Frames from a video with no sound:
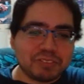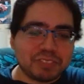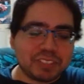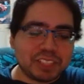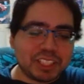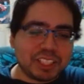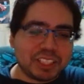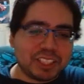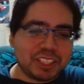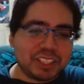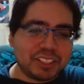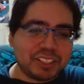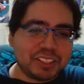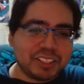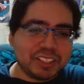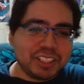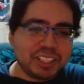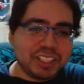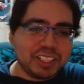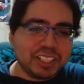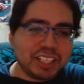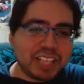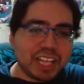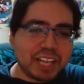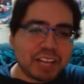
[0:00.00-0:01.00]

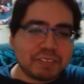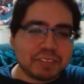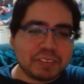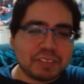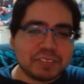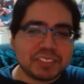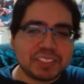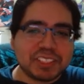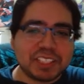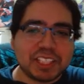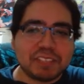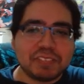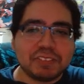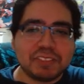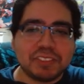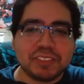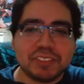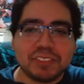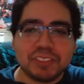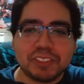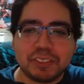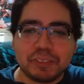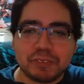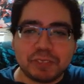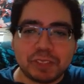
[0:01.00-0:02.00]

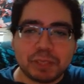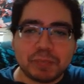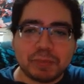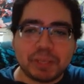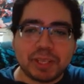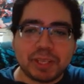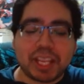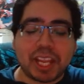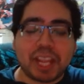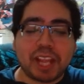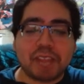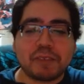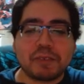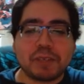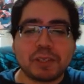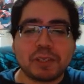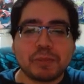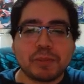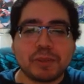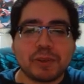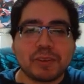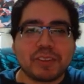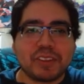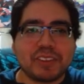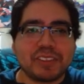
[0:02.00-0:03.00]
FF7, the remake and
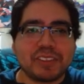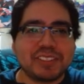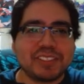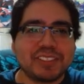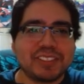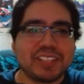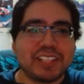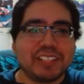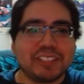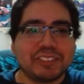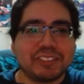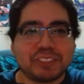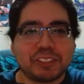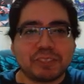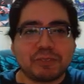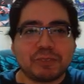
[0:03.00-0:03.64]
Rebirth, unintentionally